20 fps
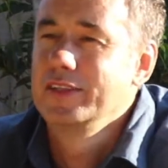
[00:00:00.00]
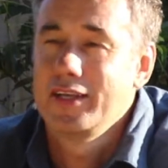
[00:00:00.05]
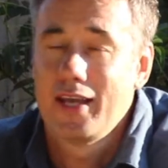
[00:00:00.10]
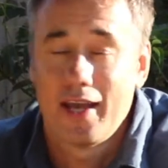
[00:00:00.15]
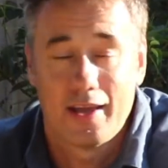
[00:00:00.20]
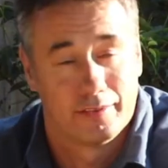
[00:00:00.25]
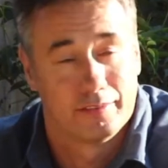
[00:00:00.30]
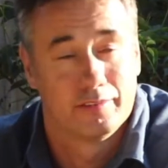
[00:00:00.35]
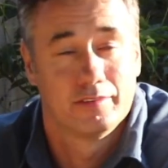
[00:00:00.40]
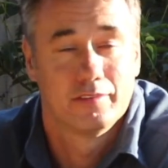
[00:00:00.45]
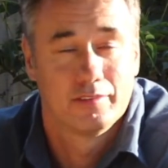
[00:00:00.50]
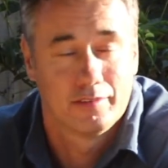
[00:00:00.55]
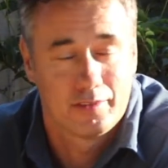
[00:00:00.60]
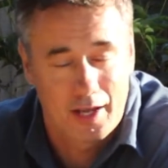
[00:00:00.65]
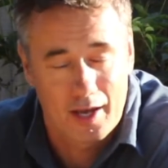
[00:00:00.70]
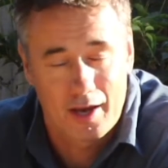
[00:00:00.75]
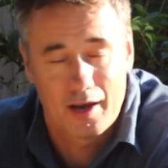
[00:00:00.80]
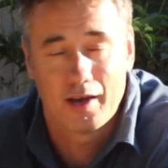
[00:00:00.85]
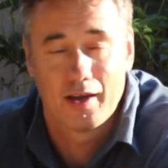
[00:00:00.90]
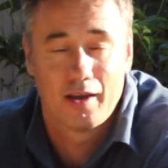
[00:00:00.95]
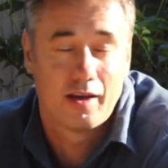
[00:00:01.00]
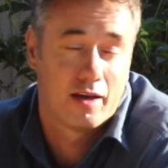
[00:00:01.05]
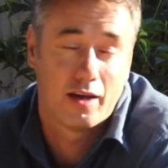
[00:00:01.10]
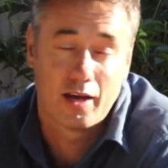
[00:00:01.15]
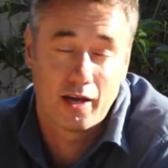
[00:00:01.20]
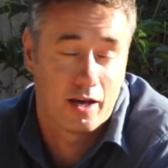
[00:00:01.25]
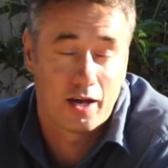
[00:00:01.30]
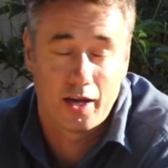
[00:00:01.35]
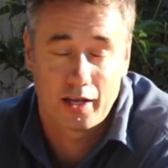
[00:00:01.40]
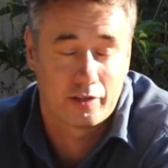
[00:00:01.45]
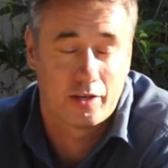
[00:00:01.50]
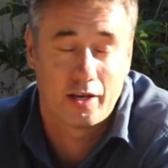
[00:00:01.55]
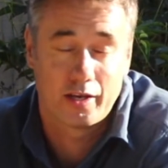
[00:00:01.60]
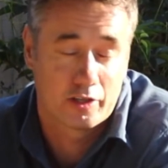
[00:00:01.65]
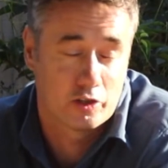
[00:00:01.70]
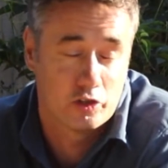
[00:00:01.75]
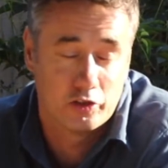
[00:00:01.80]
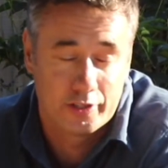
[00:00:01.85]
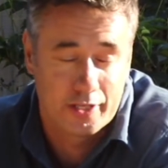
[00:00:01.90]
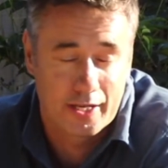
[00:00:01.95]
Yes, yeah, I, I
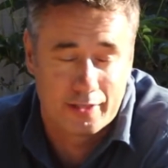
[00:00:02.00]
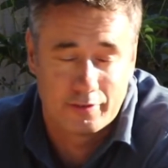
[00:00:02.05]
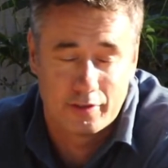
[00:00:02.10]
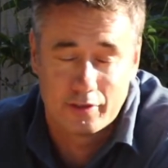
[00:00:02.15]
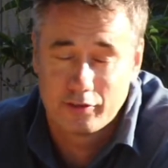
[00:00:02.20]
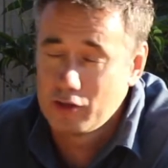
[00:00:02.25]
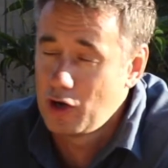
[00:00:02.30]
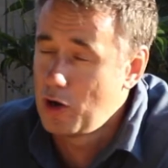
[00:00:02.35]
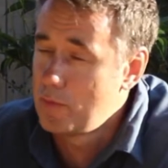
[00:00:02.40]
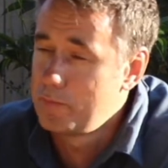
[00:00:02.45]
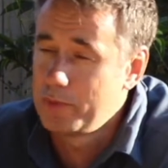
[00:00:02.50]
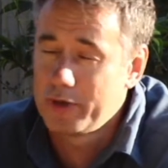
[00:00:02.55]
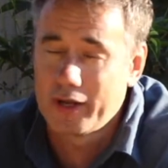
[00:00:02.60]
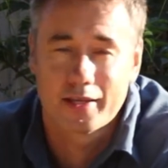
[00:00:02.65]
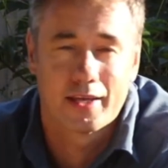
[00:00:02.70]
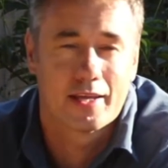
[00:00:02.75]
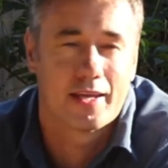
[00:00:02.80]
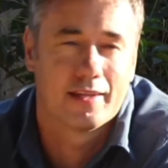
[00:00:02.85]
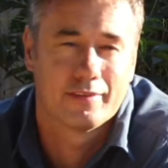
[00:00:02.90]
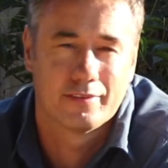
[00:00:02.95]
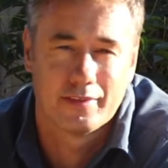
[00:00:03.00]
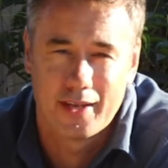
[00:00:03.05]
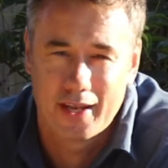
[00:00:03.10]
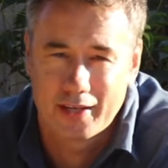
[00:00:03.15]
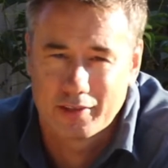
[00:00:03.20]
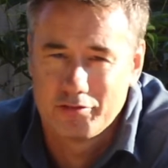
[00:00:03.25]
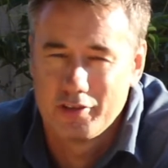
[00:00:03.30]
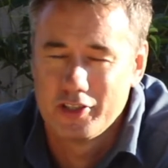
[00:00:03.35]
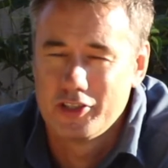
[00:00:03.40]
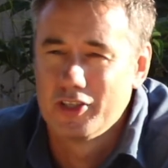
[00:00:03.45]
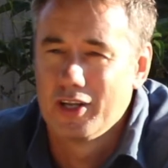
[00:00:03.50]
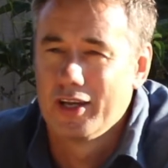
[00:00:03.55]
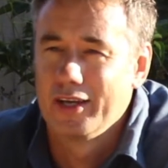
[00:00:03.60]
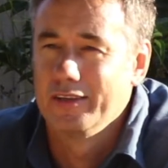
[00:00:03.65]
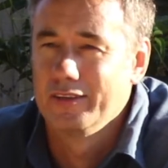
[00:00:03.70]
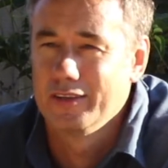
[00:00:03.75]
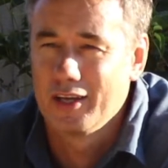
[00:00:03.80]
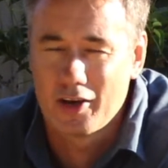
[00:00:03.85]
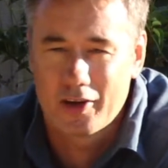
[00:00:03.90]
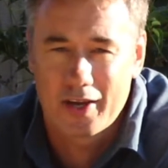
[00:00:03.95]
couldn't get to the top, but I could get to the next ridge line.